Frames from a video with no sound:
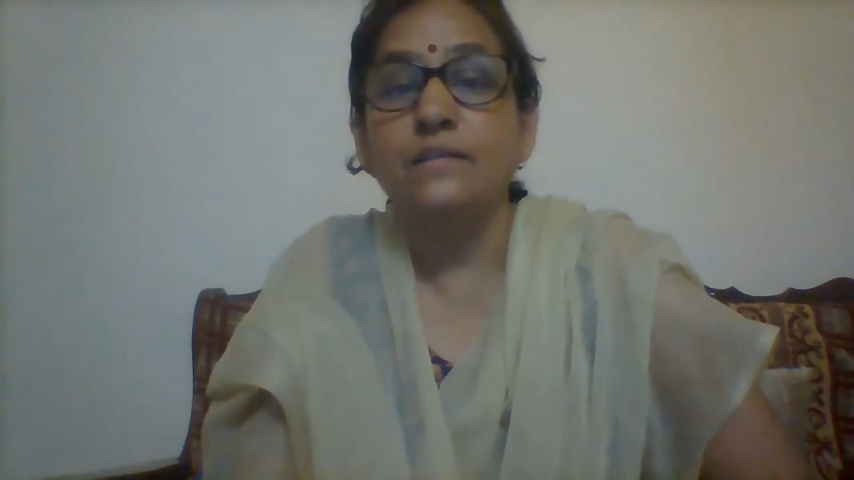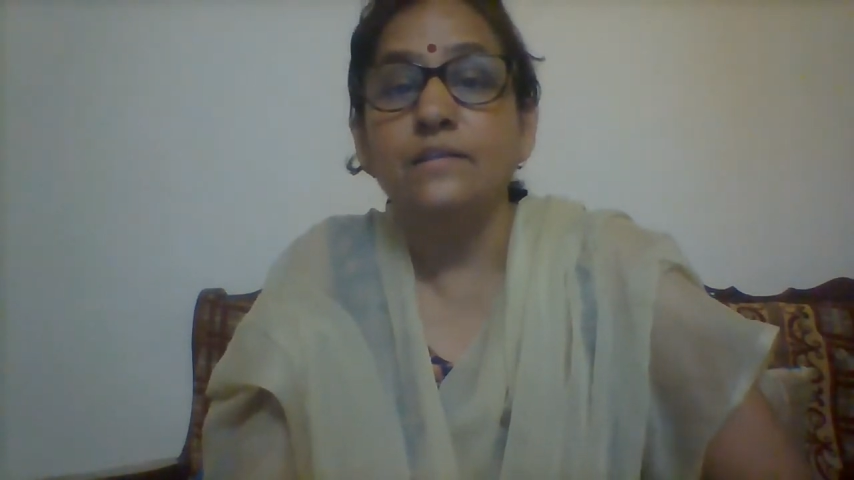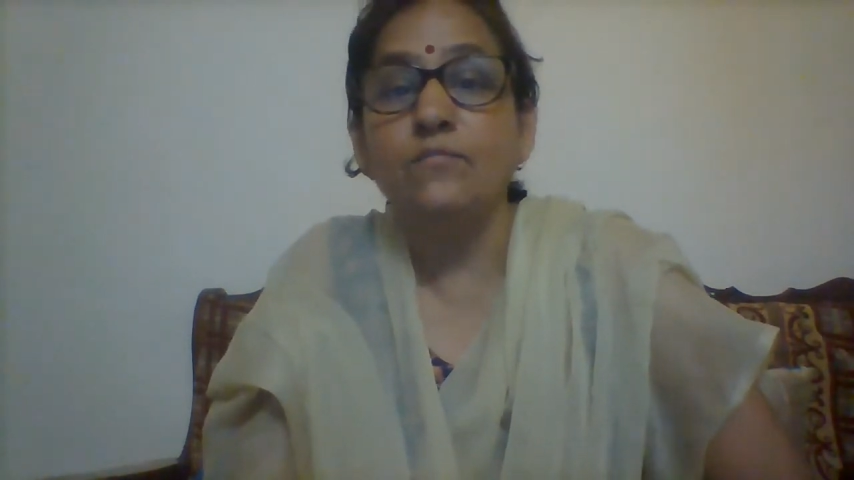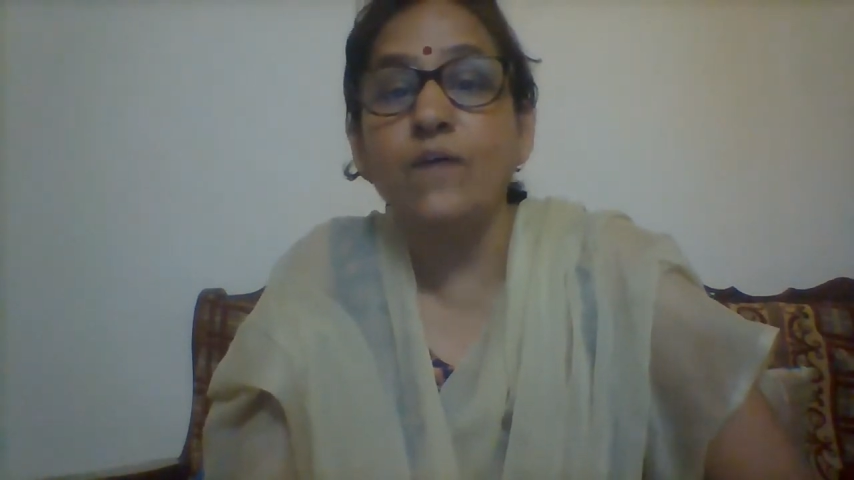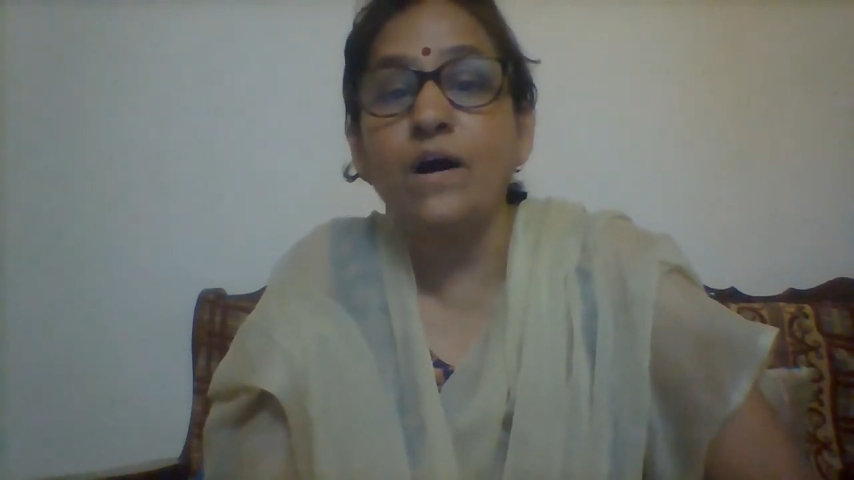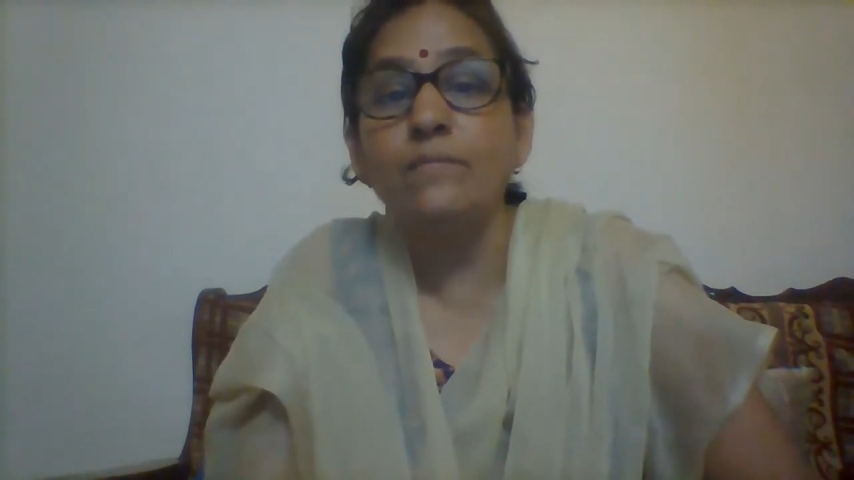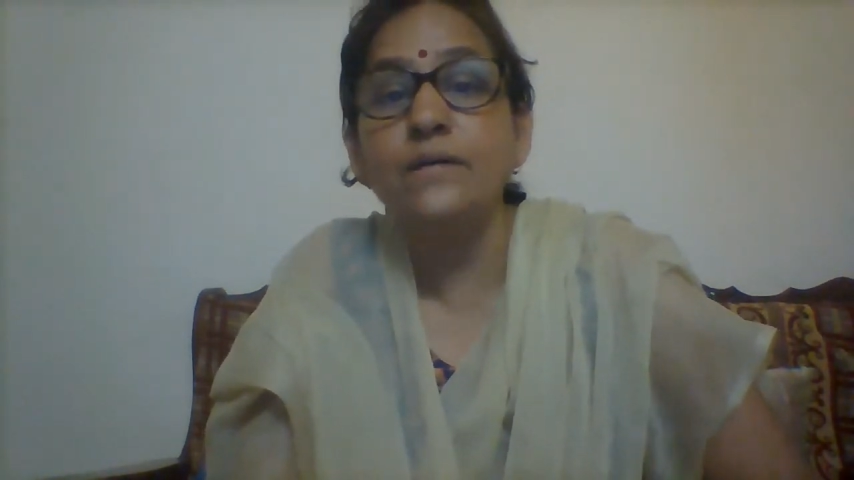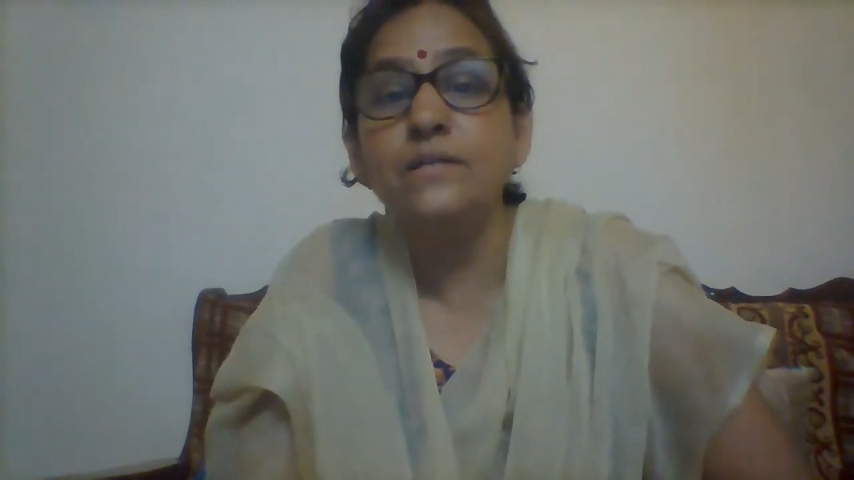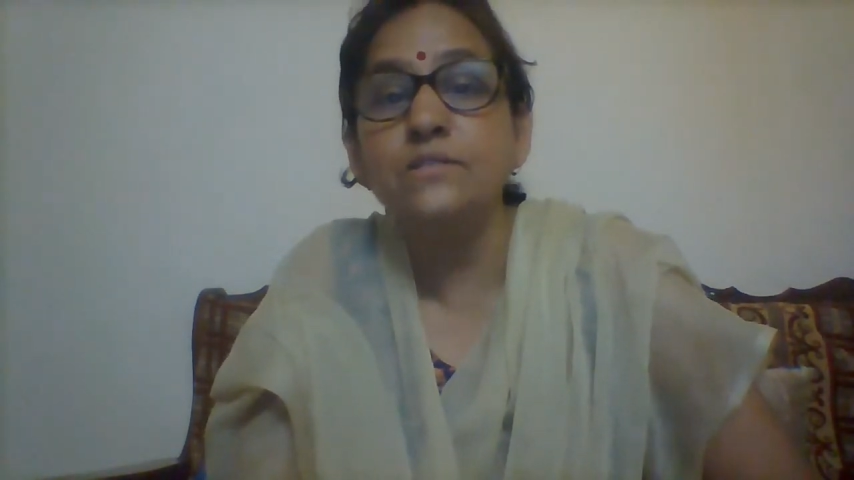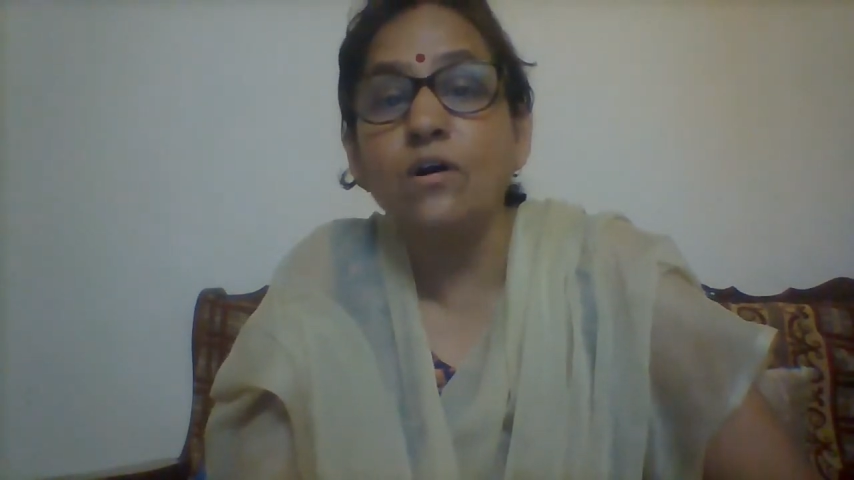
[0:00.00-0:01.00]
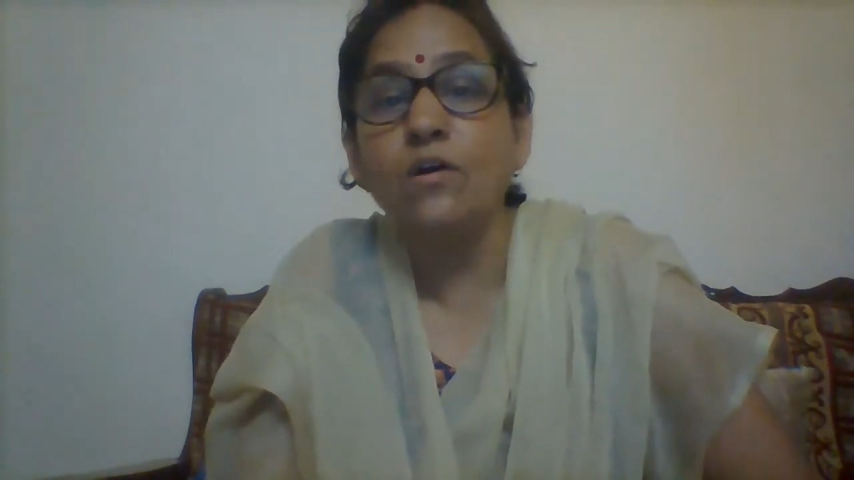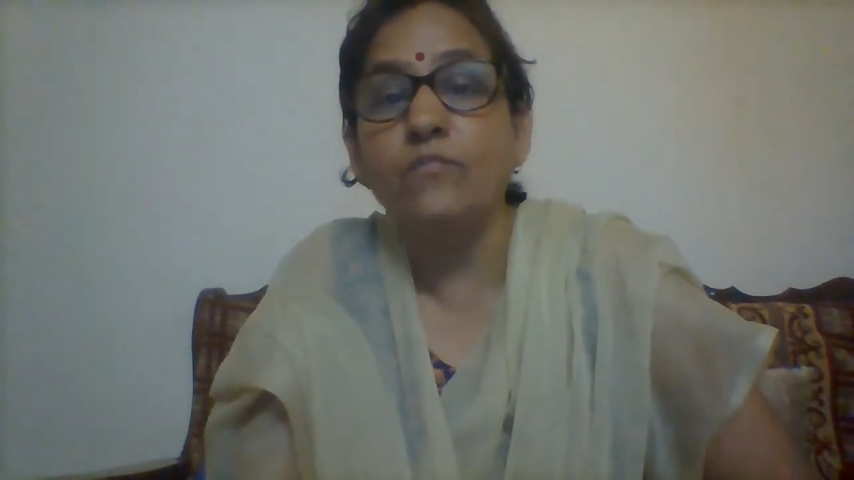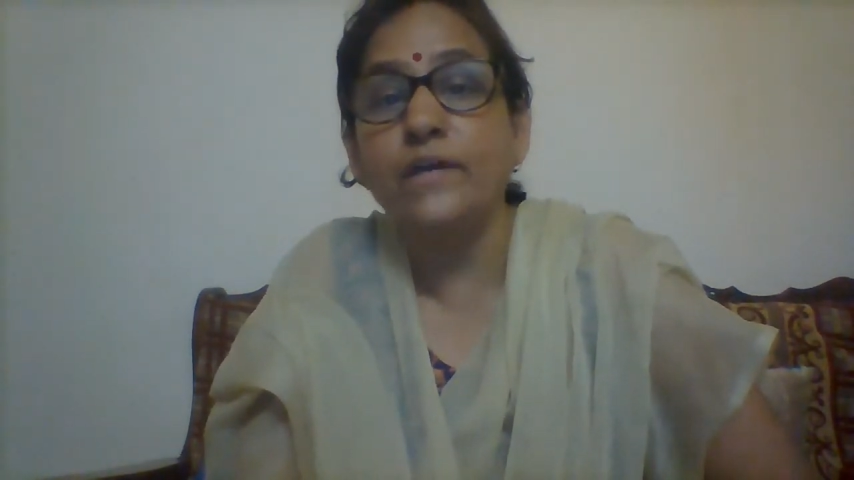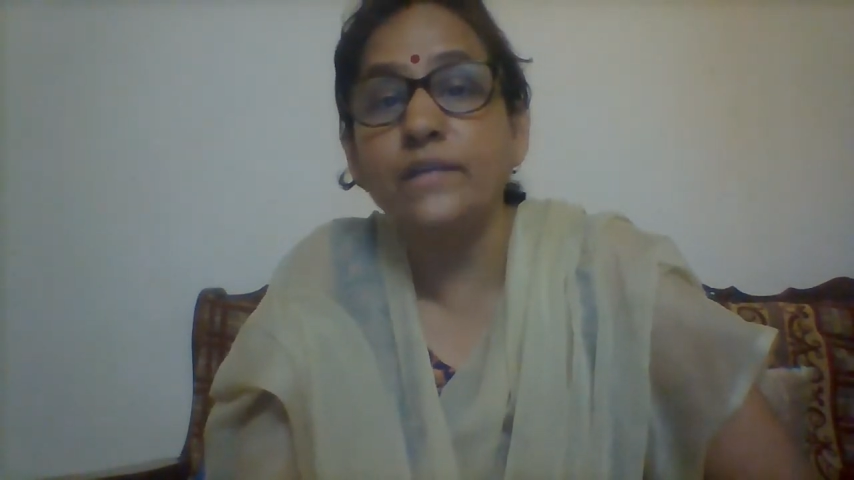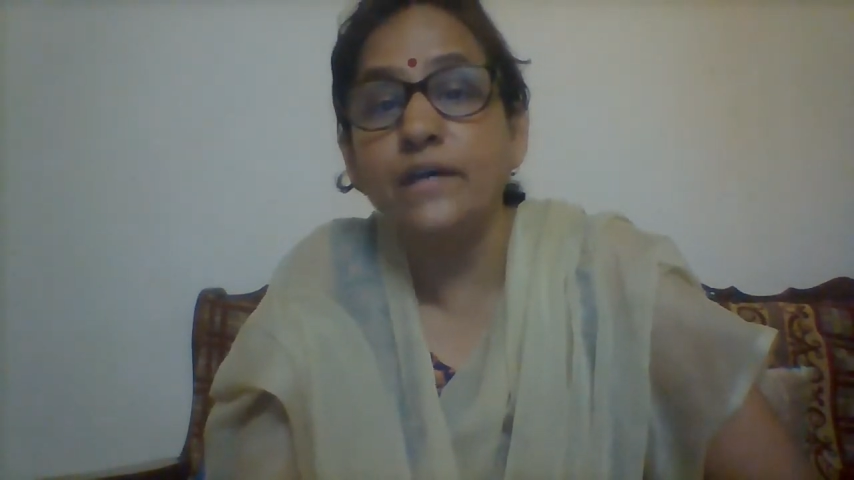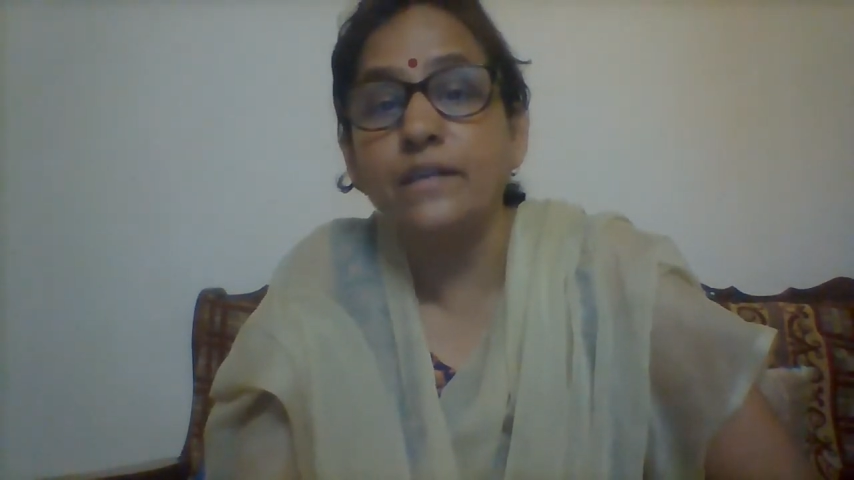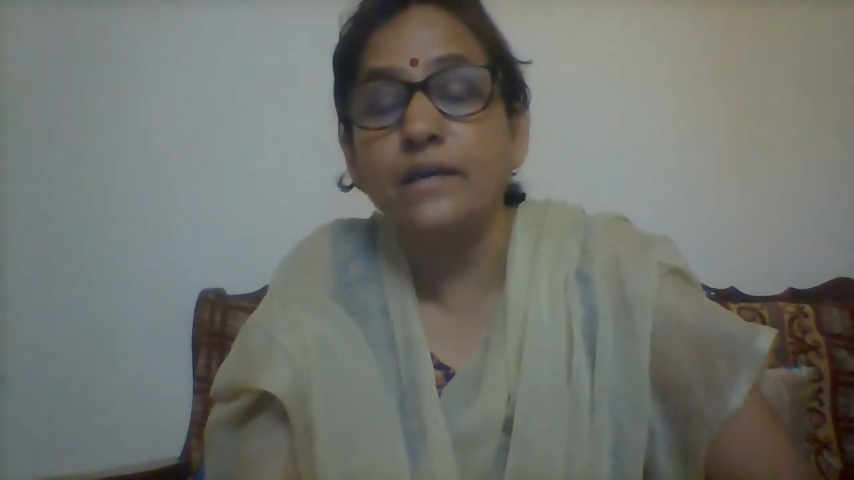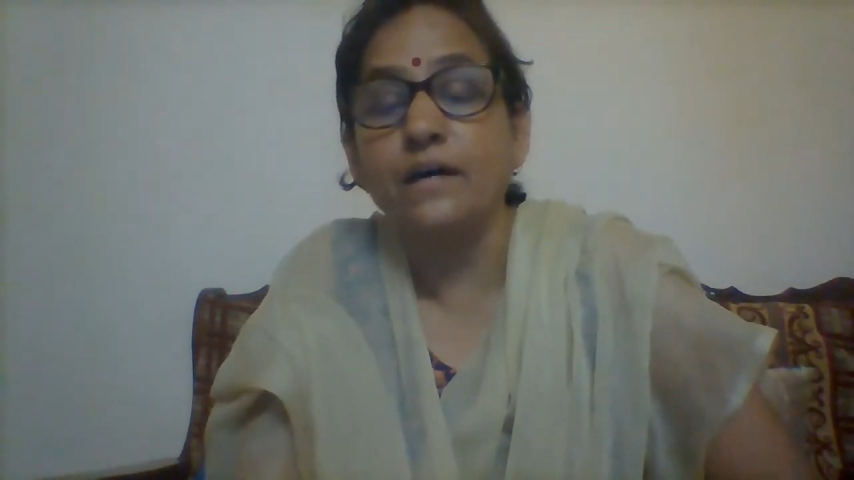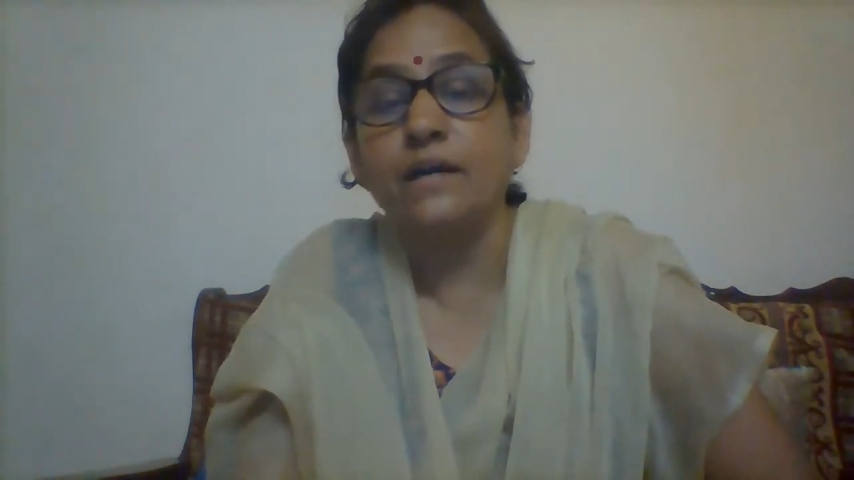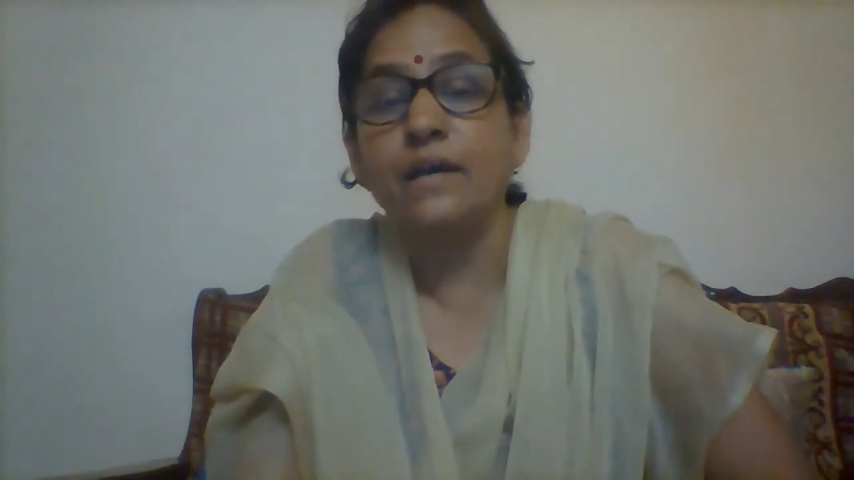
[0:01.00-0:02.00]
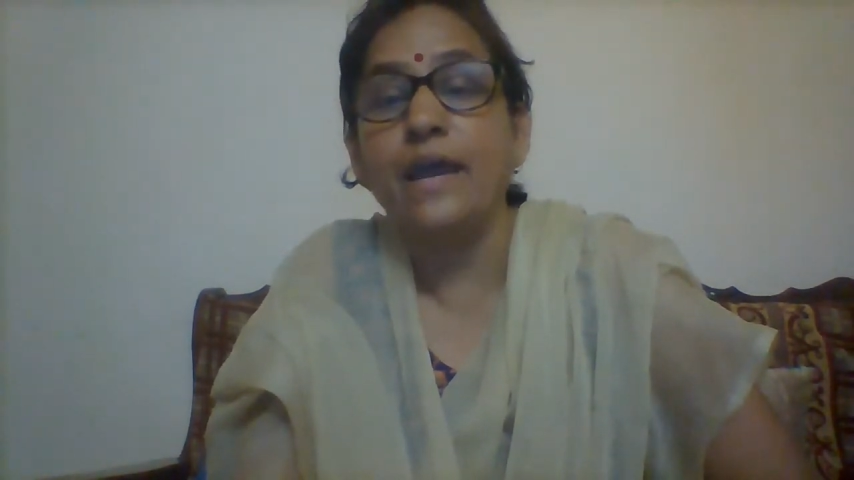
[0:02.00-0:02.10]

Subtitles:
the farmers of Haryana